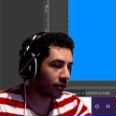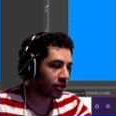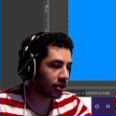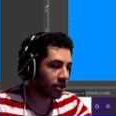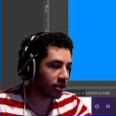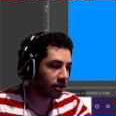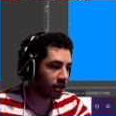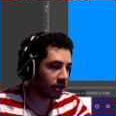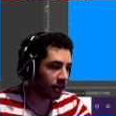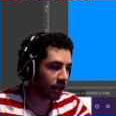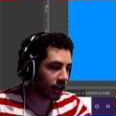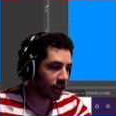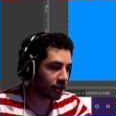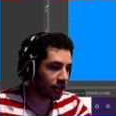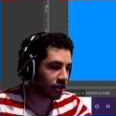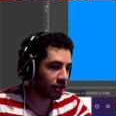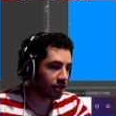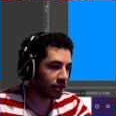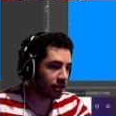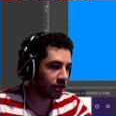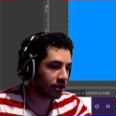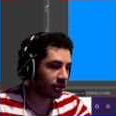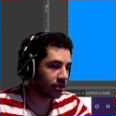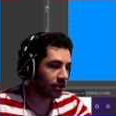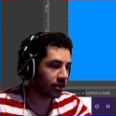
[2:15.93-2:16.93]
selection
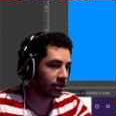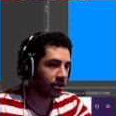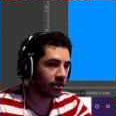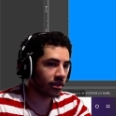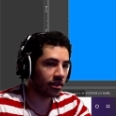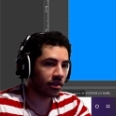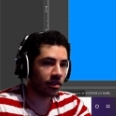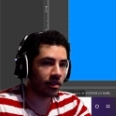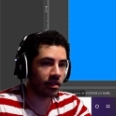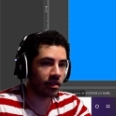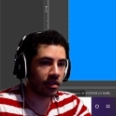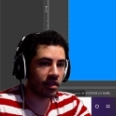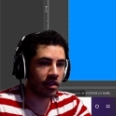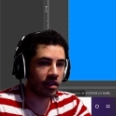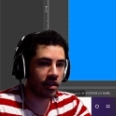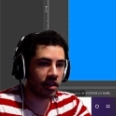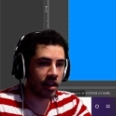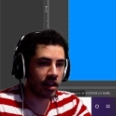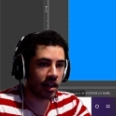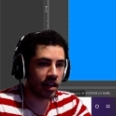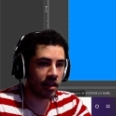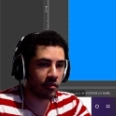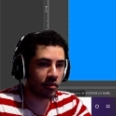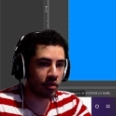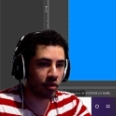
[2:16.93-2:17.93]

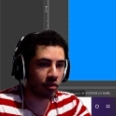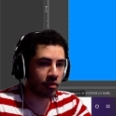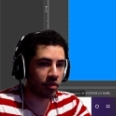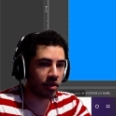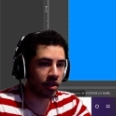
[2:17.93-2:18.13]
and boom.